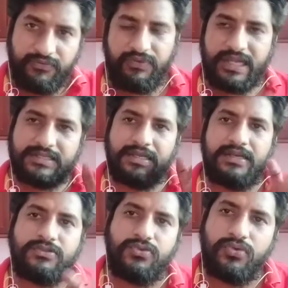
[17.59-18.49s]
Flux
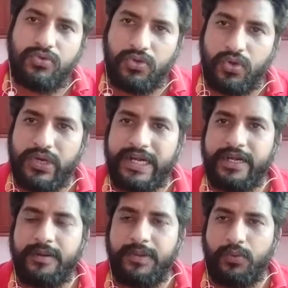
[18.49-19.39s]
also
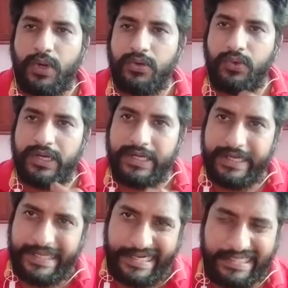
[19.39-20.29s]
rotated by 120
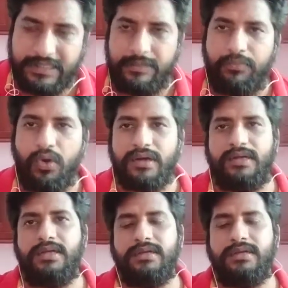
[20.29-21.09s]
degrees apart.